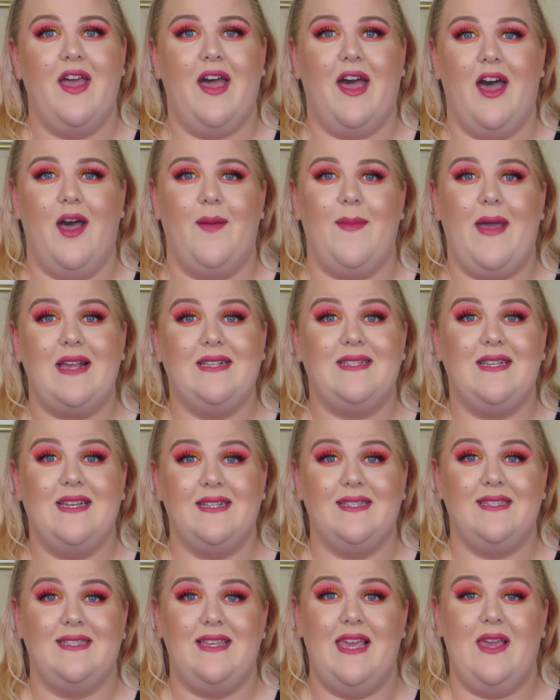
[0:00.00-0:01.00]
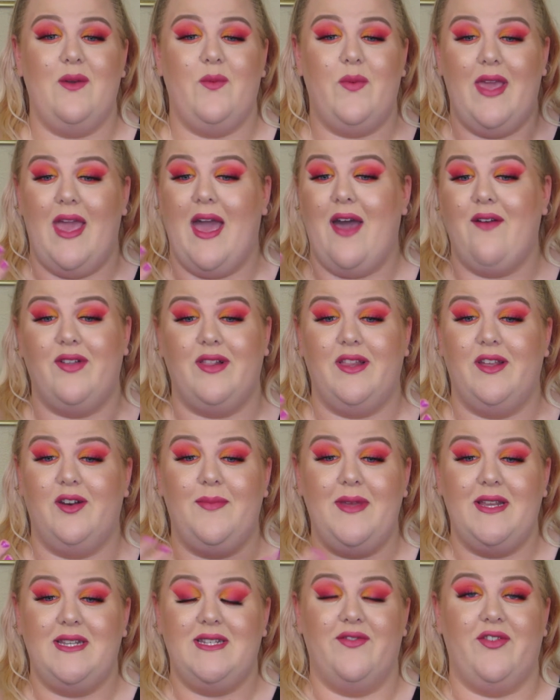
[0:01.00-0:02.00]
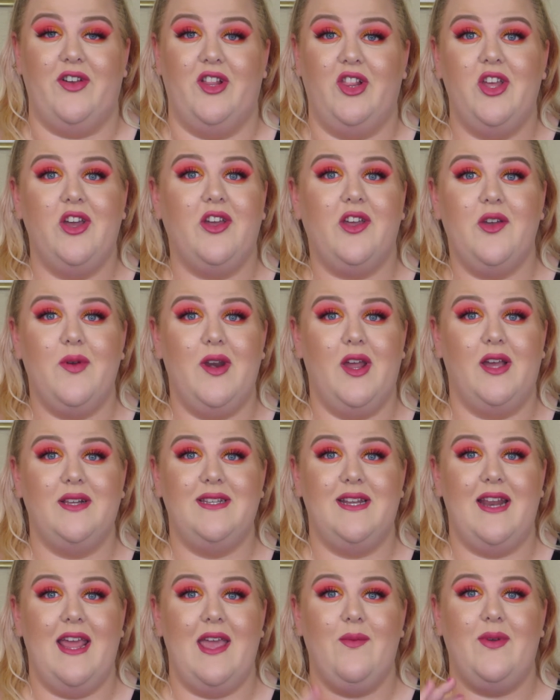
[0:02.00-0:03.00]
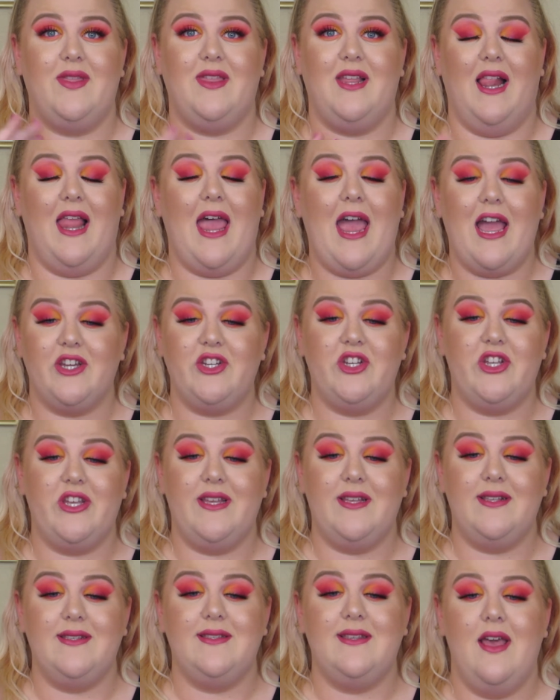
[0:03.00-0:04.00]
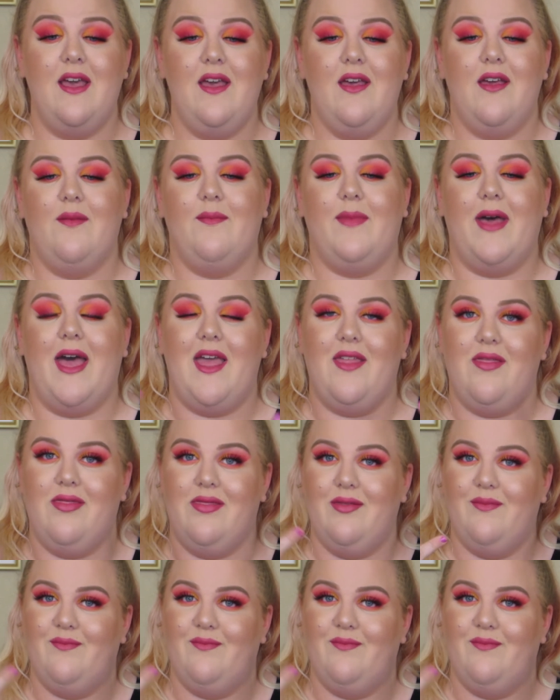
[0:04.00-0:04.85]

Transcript: As you can see, we have a little bit different look going on today with the lashes, but